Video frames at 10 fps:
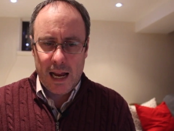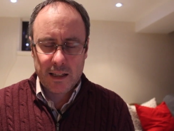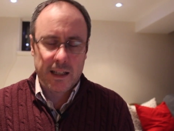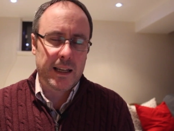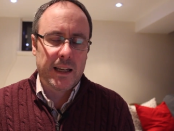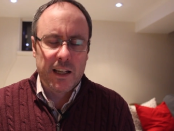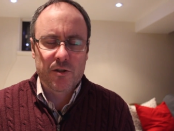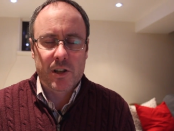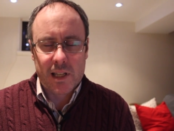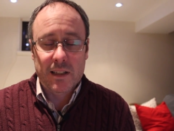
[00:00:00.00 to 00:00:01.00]
had a
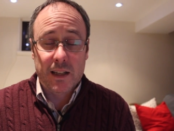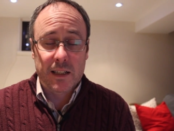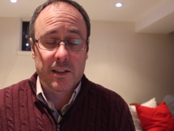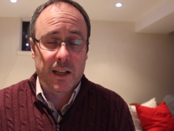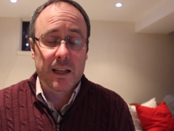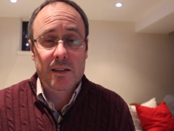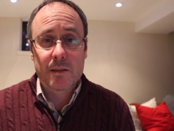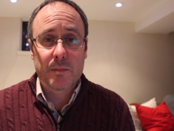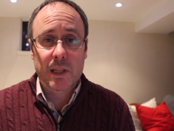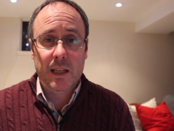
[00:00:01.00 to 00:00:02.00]
interesting day today
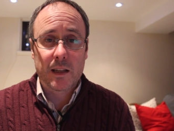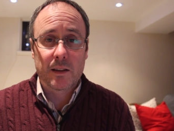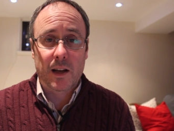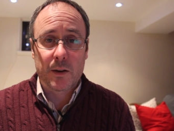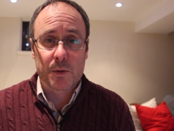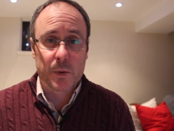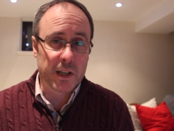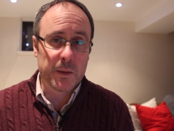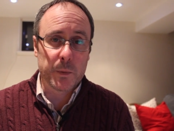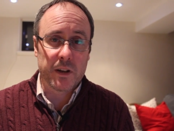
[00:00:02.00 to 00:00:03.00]
somebody that I was
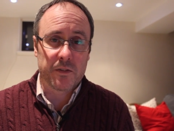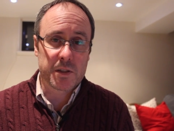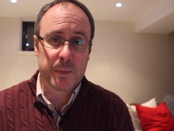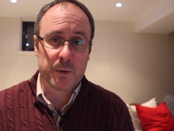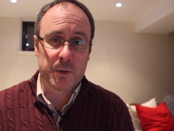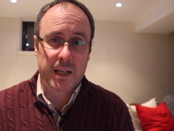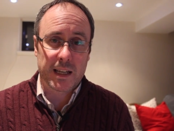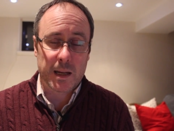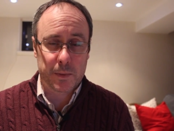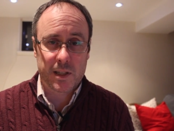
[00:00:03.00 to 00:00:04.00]
working with spilled
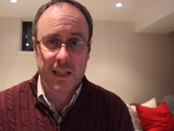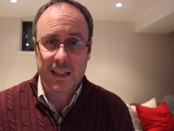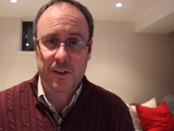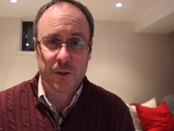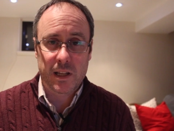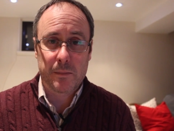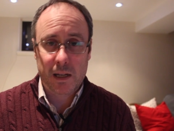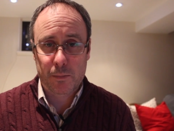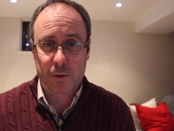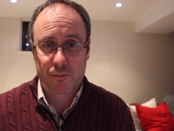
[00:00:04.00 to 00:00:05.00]
a cup of tea on their
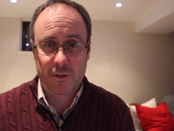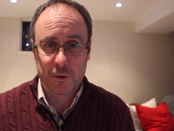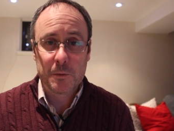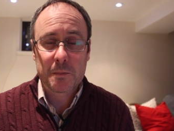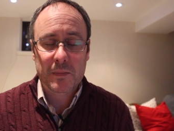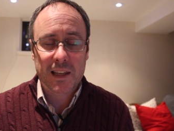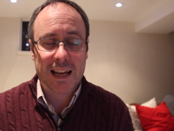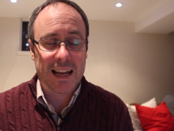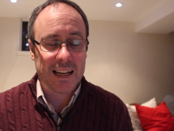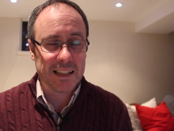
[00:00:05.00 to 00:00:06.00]
MacBook Pro
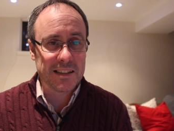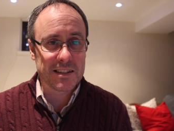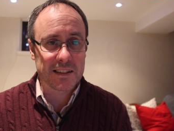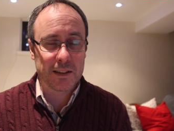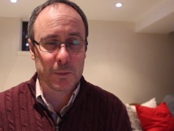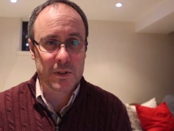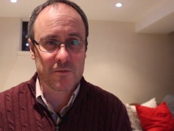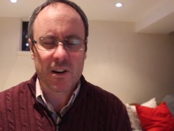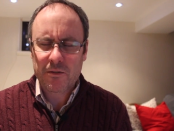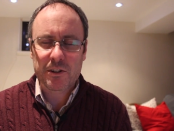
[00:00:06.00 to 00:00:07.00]
and it was
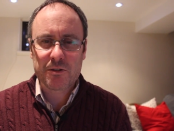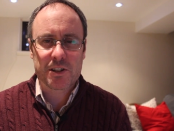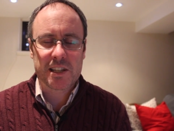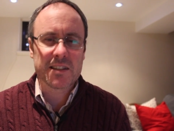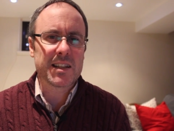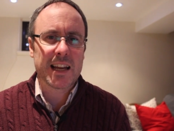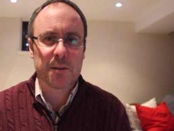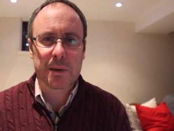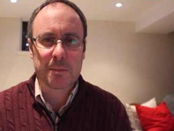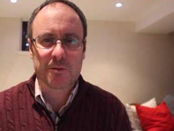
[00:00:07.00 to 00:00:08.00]
rather interesting to see
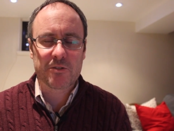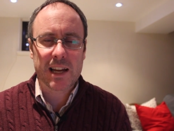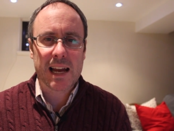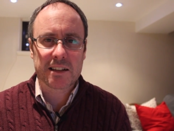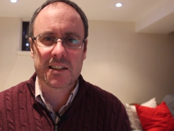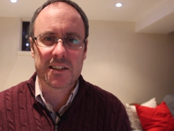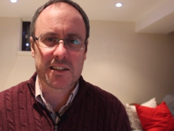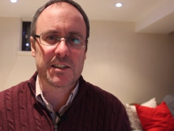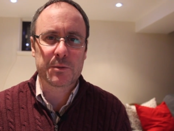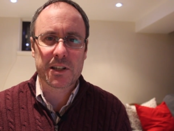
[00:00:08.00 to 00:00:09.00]
how people react in a
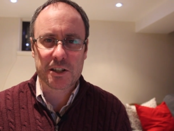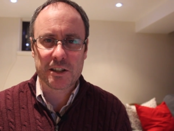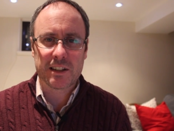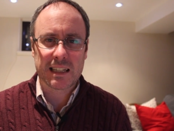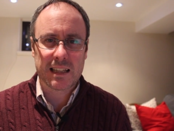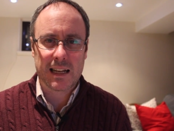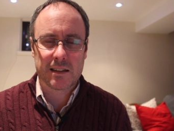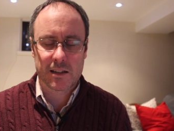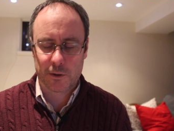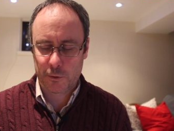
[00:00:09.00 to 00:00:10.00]
situation like
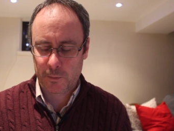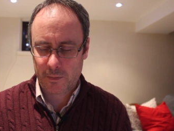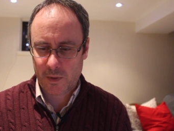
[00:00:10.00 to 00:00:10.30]
that so